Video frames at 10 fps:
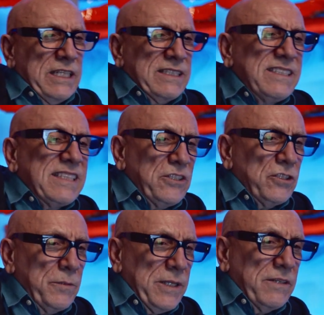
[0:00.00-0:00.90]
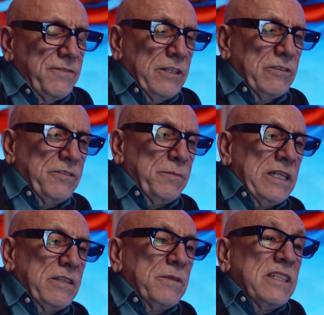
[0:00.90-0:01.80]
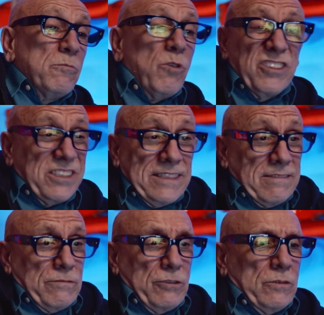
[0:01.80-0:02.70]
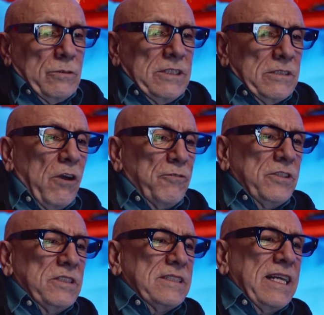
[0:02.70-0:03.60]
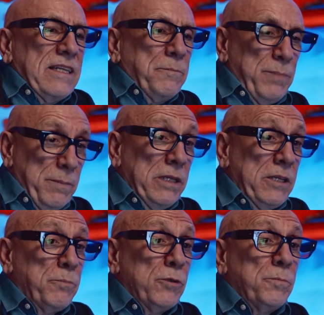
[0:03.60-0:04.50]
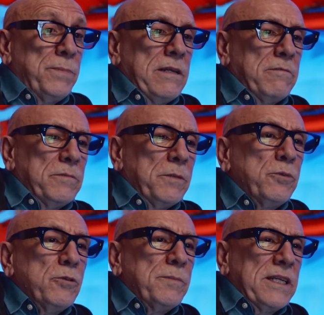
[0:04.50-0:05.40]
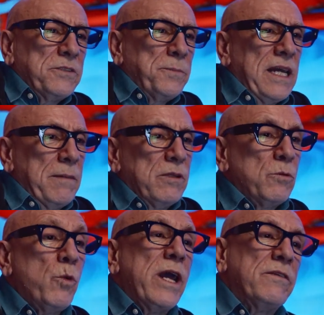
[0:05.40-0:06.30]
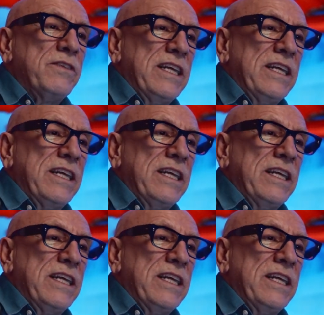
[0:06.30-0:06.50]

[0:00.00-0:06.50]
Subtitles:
It's essentially been a figurative medium, and it was, as you know, as is often said, a biblia pauperum, the poor man's Bible, a way of